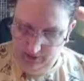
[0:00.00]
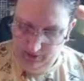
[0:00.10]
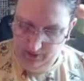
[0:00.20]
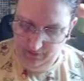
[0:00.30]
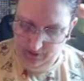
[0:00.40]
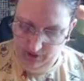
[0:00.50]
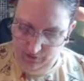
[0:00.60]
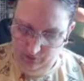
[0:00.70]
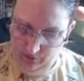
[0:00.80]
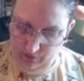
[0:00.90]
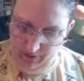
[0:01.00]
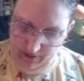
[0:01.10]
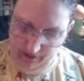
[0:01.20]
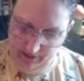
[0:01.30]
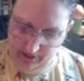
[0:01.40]
you'll have the cute little
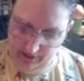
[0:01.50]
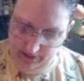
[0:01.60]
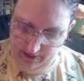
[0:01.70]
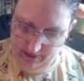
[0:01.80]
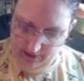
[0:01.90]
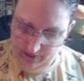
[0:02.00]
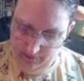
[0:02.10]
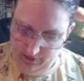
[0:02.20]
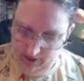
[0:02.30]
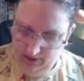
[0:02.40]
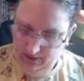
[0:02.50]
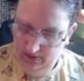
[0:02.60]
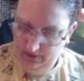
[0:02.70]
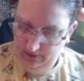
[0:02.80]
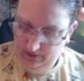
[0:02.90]
bunnies. I think that's going to be
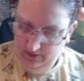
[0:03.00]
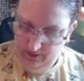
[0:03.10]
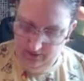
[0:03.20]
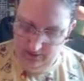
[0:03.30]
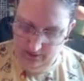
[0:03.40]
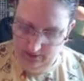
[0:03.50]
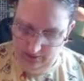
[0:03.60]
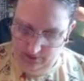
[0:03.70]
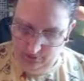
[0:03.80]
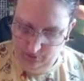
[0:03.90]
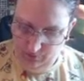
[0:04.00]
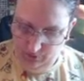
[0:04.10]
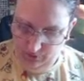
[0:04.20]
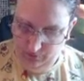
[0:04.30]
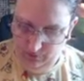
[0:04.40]

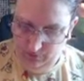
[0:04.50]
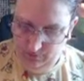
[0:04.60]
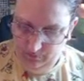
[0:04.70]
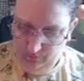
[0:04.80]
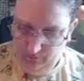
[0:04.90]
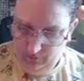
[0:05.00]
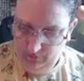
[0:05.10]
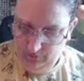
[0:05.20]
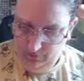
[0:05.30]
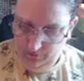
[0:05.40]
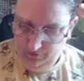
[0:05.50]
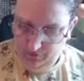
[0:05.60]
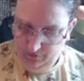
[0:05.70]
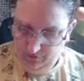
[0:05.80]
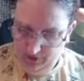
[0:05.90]
adorable. One from the
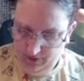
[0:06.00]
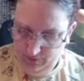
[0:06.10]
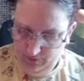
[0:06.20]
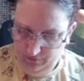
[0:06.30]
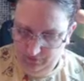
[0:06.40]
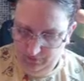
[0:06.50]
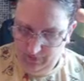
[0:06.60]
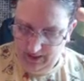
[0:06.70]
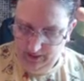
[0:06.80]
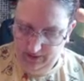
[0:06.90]
front and one from the back.